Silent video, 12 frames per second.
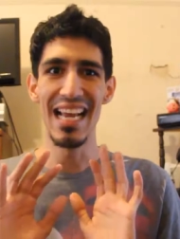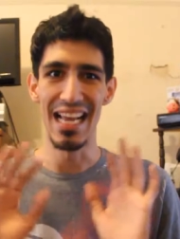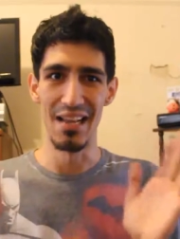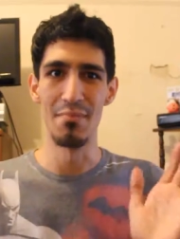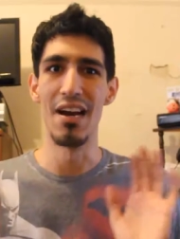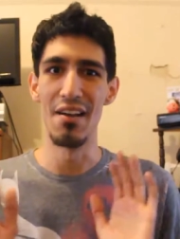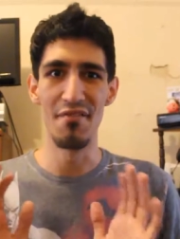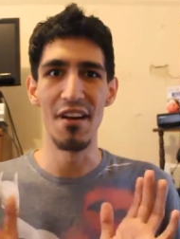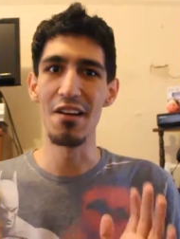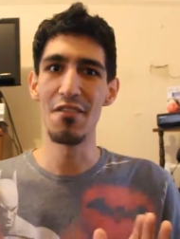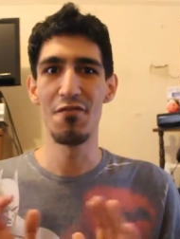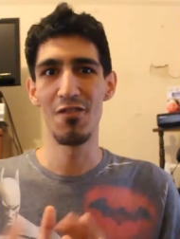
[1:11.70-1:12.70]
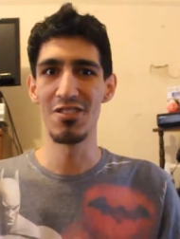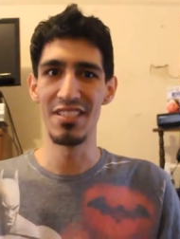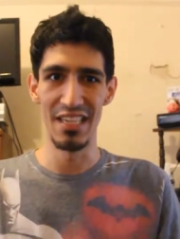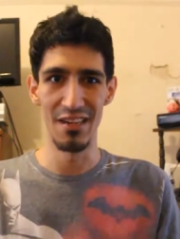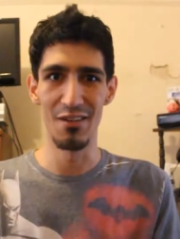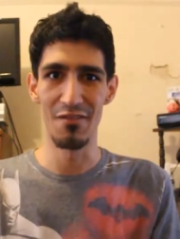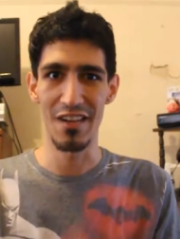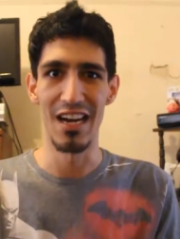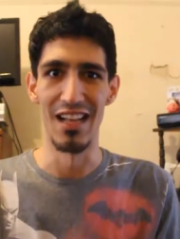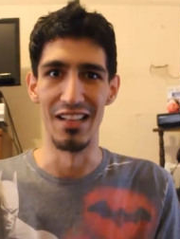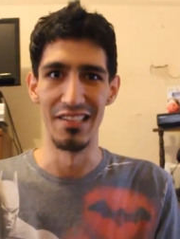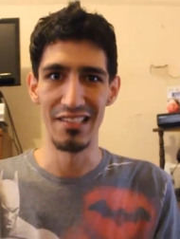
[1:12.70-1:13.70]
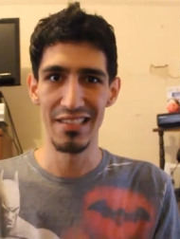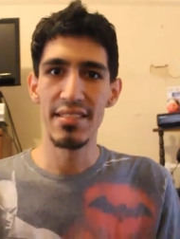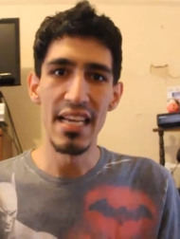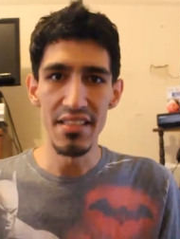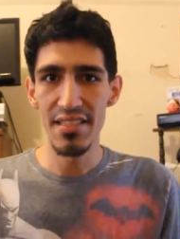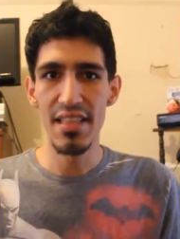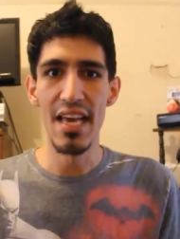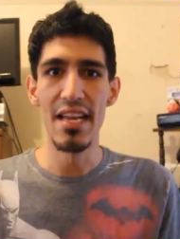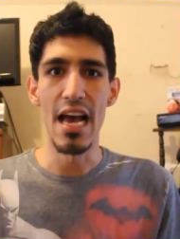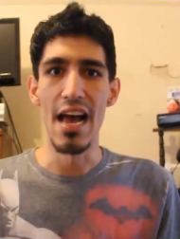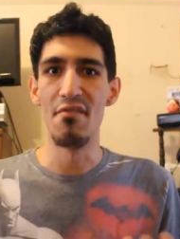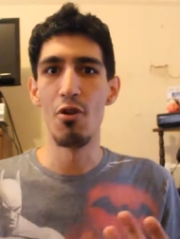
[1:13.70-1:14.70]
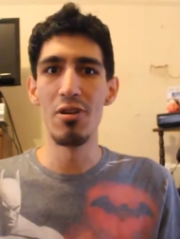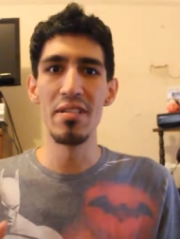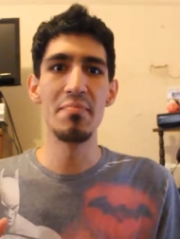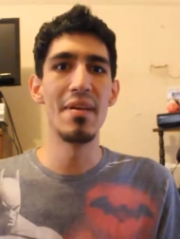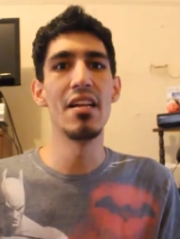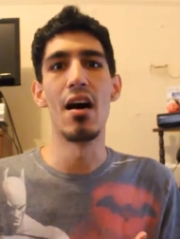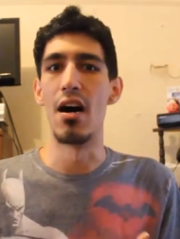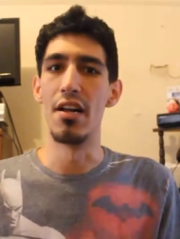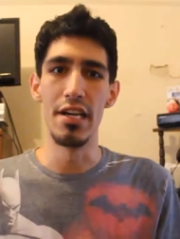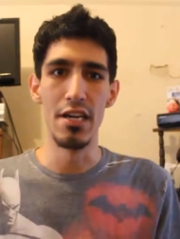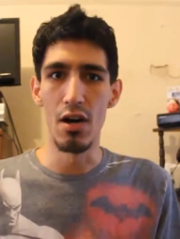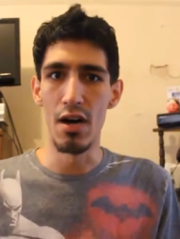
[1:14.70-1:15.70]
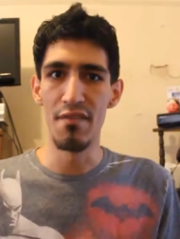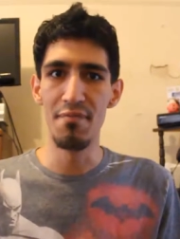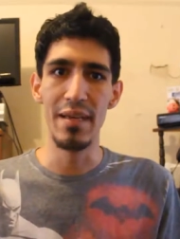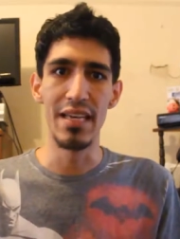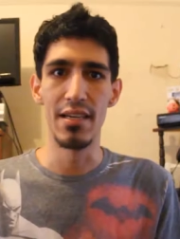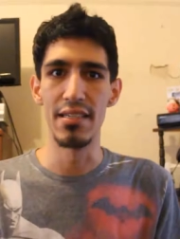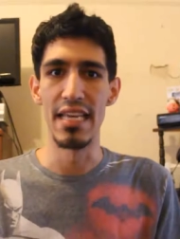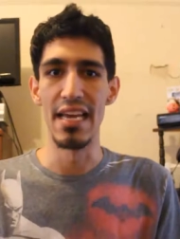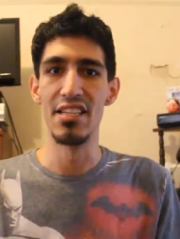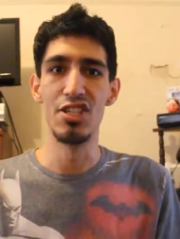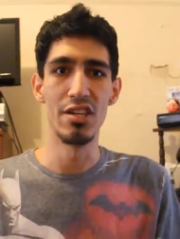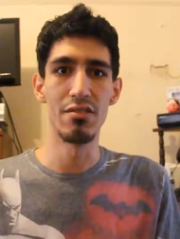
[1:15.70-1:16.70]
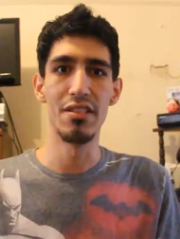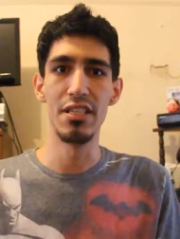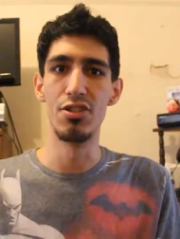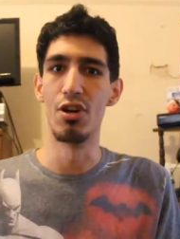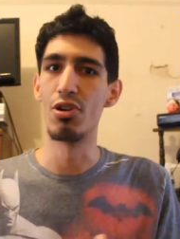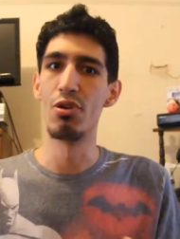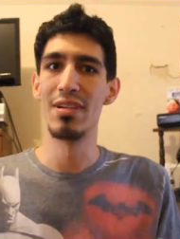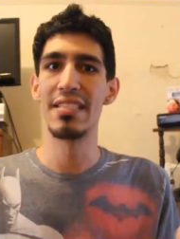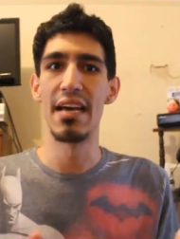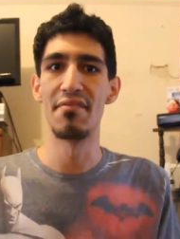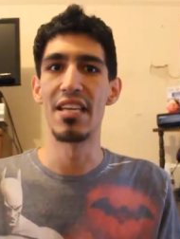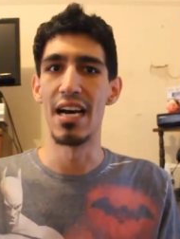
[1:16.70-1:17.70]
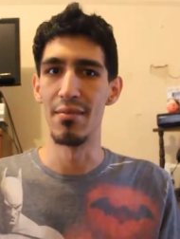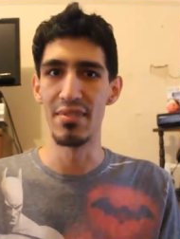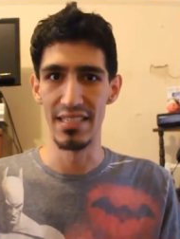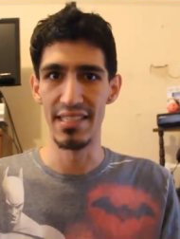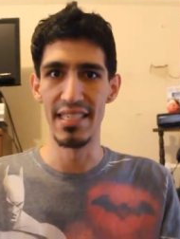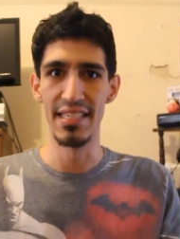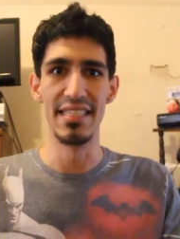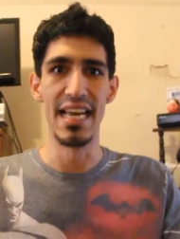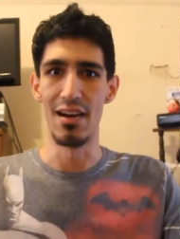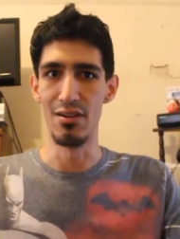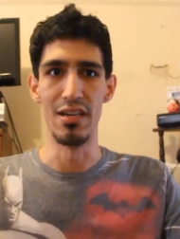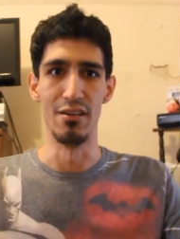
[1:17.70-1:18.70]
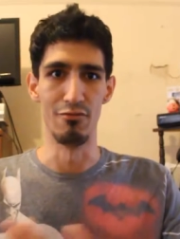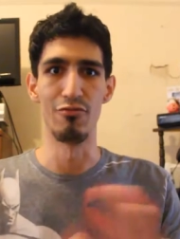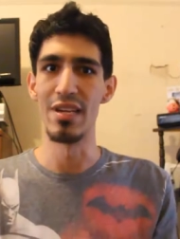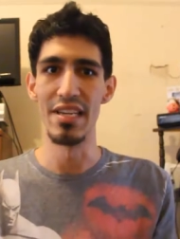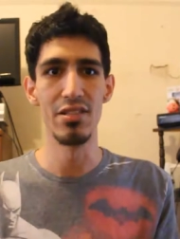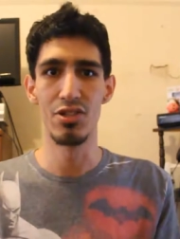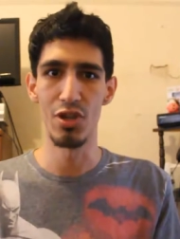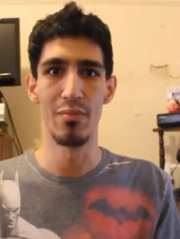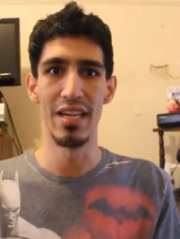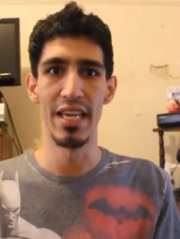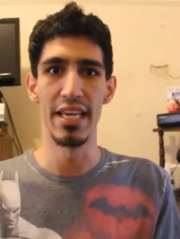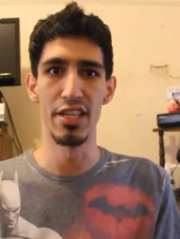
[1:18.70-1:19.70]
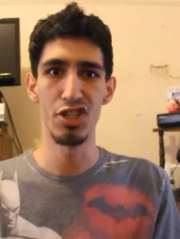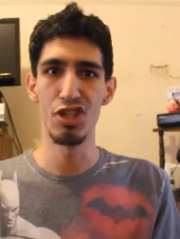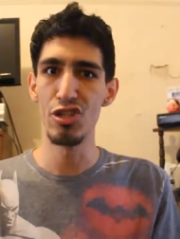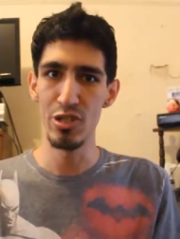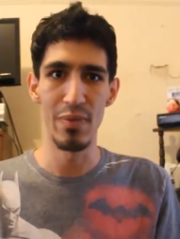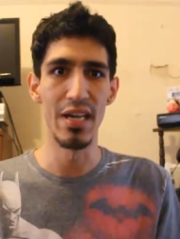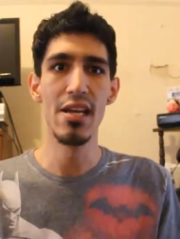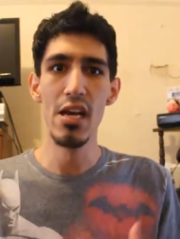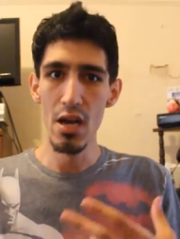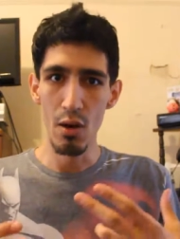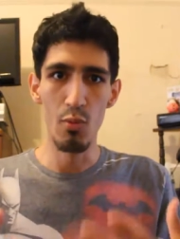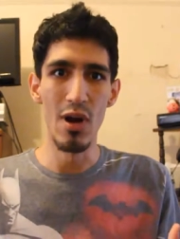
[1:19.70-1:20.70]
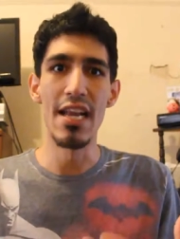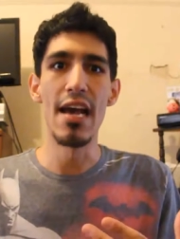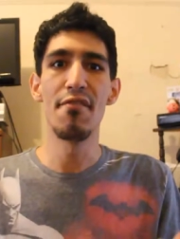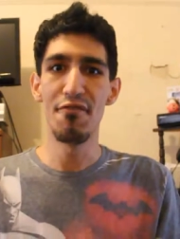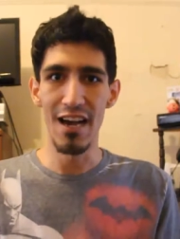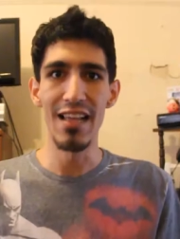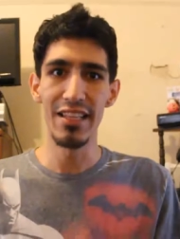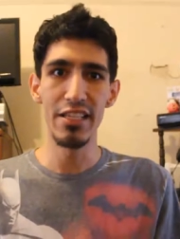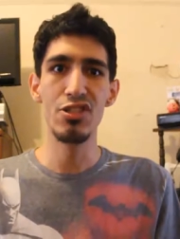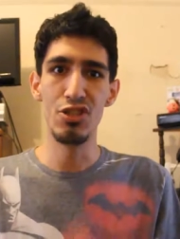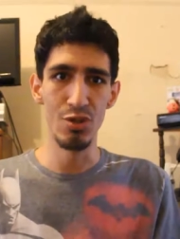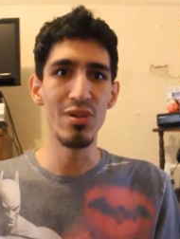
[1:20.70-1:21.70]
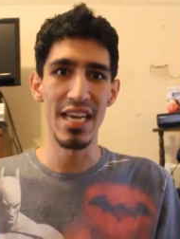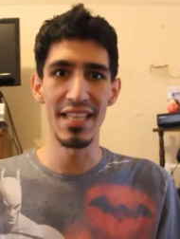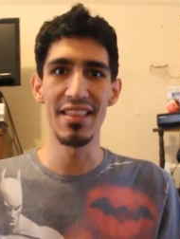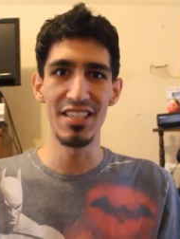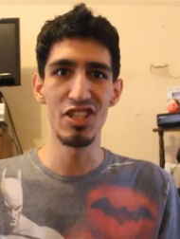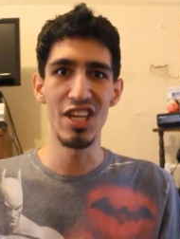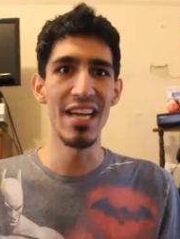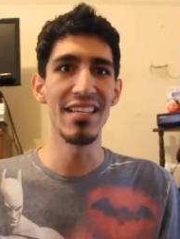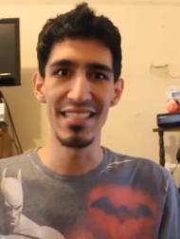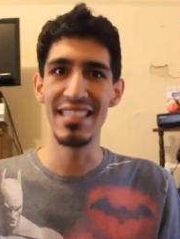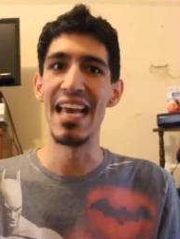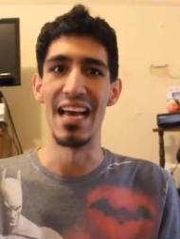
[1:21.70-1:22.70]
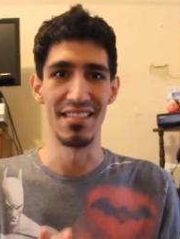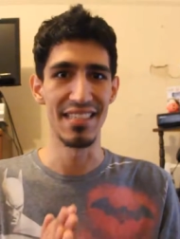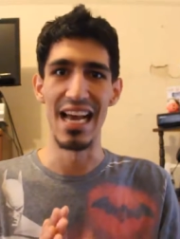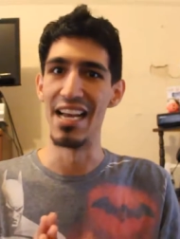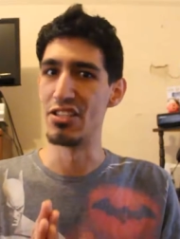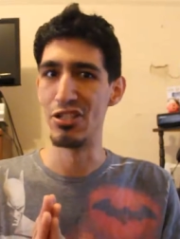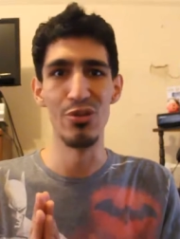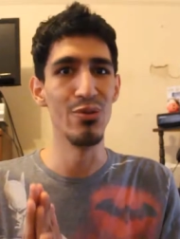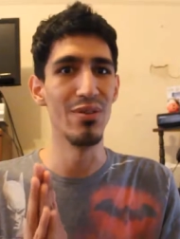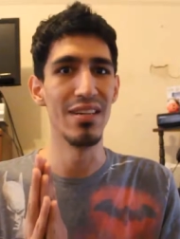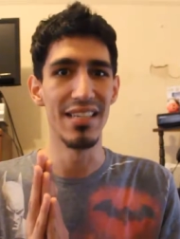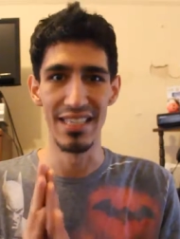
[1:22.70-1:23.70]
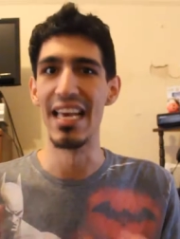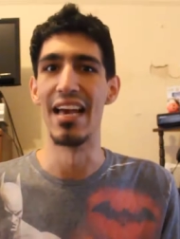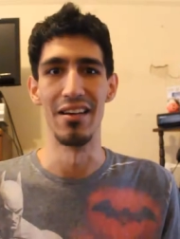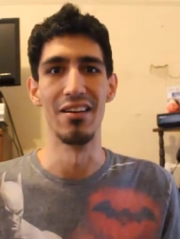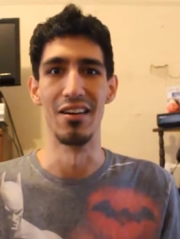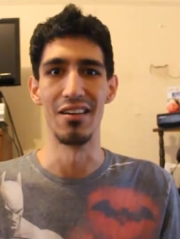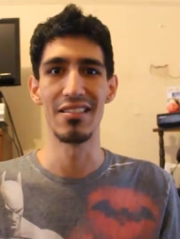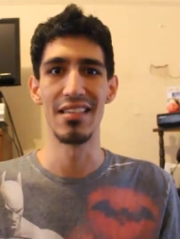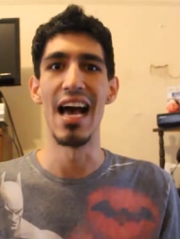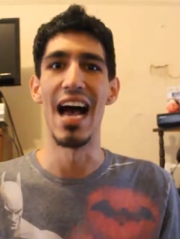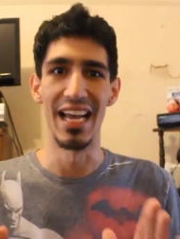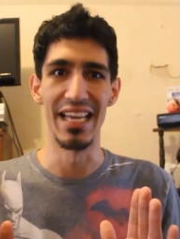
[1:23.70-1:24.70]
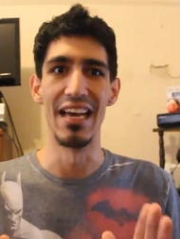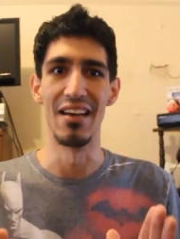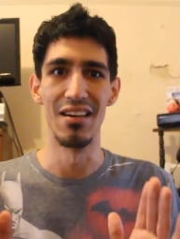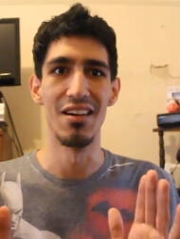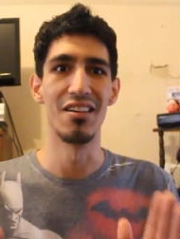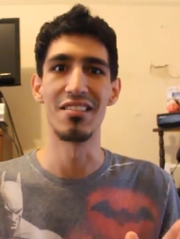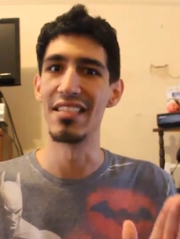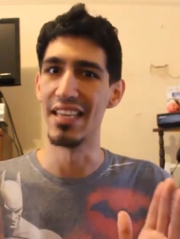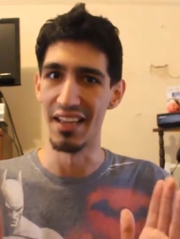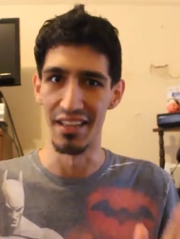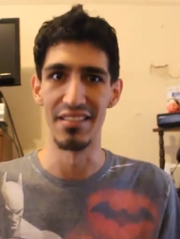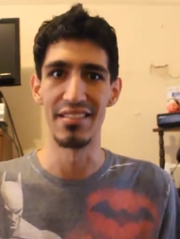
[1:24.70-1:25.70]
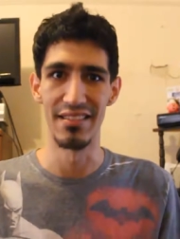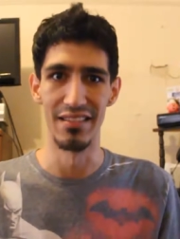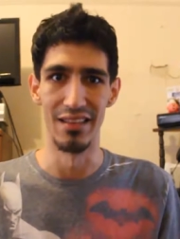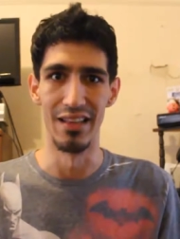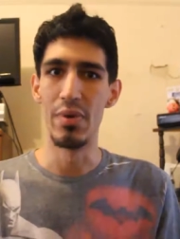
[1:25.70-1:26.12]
in my very first year of college. Since then, I've always been on and off because I generally don't always have time to sit down and read so many issues, but when I finally do get the chance, yes, I do get hooked. I get hooked instantly.